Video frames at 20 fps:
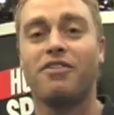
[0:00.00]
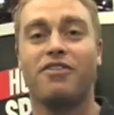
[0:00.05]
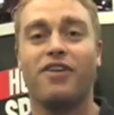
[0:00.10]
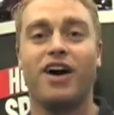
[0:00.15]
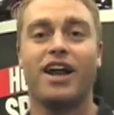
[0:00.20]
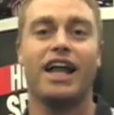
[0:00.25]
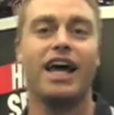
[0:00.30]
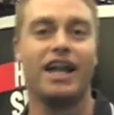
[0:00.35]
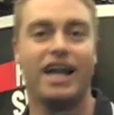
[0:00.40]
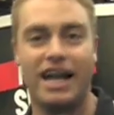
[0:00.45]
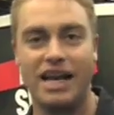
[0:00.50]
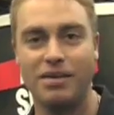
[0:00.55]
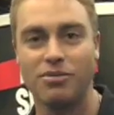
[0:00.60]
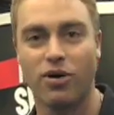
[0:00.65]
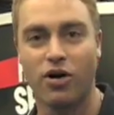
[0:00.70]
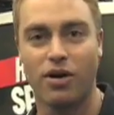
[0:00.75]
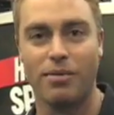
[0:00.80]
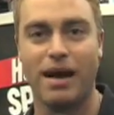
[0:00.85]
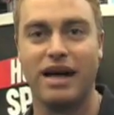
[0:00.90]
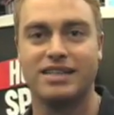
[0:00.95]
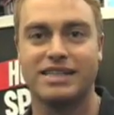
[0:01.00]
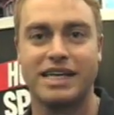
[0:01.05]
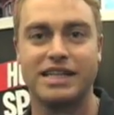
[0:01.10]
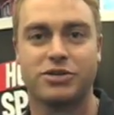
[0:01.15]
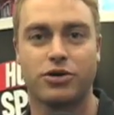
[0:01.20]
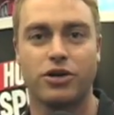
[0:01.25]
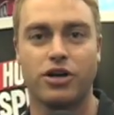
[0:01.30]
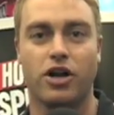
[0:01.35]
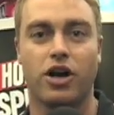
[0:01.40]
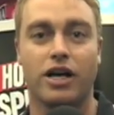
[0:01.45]
to find out any more about
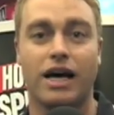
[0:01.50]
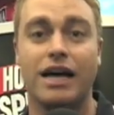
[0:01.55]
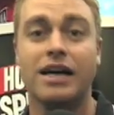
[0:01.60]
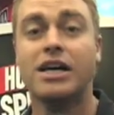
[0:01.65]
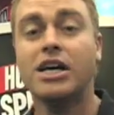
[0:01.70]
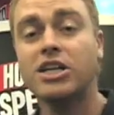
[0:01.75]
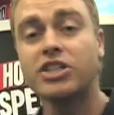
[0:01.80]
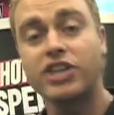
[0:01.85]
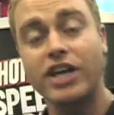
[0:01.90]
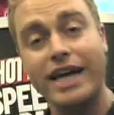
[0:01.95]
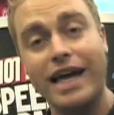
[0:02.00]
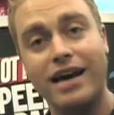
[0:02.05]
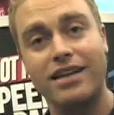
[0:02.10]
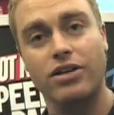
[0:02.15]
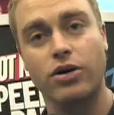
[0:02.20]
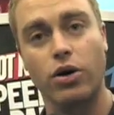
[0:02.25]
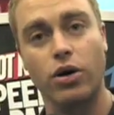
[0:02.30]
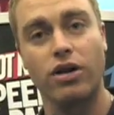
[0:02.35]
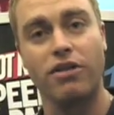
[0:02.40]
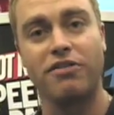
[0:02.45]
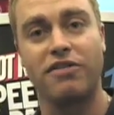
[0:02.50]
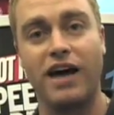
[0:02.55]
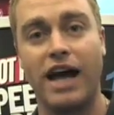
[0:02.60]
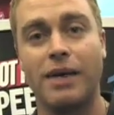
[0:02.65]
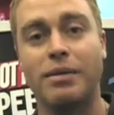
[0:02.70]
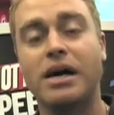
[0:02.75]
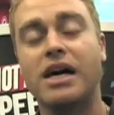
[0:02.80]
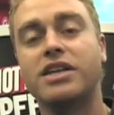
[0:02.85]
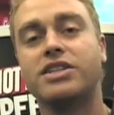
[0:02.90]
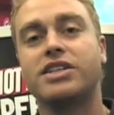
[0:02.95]
Detroit Locker, check out the Hall of Fame.
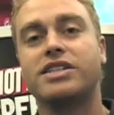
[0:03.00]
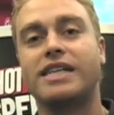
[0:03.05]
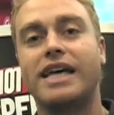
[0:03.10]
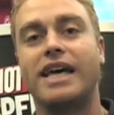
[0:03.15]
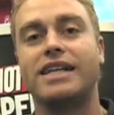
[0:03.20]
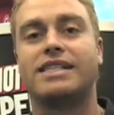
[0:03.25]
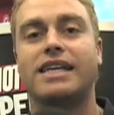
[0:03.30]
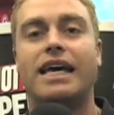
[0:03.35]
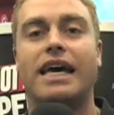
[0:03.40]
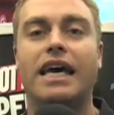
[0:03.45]
Just head to